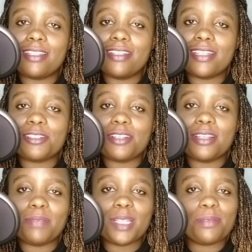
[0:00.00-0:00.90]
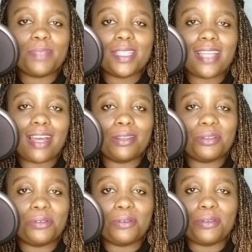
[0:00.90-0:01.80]
this actually makes me sad
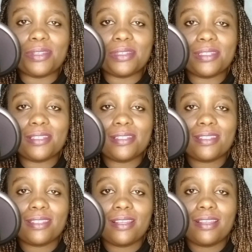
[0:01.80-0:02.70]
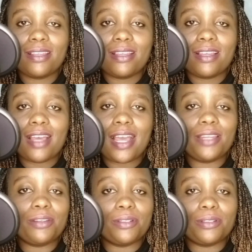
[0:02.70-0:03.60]
because, I
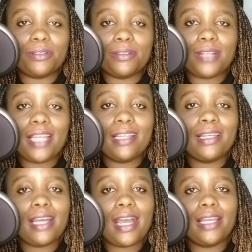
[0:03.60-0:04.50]
don't know. I've